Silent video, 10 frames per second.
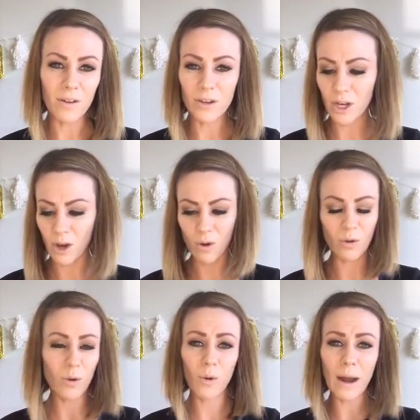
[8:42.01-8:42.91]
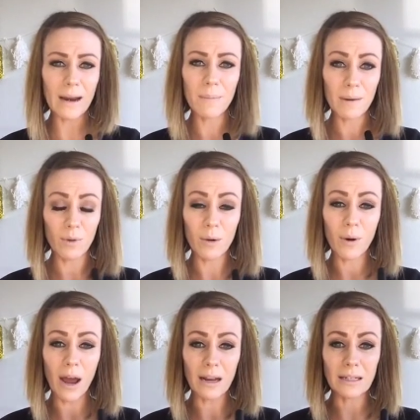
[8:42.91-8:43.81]
you know, quite a bit more
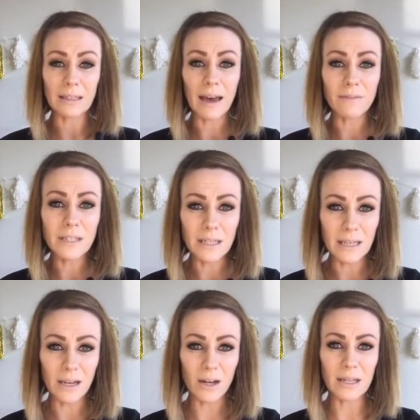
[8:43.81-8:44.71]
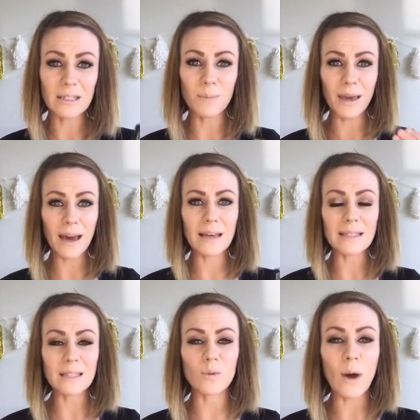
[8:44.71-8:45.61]
product left in here, and it's because
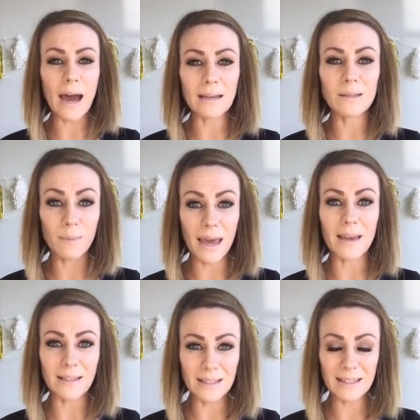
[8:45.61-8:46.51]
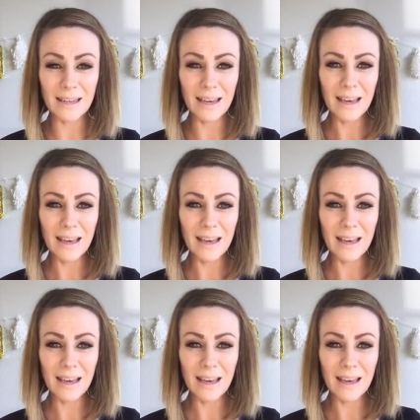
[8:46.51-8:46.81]
it's wax based.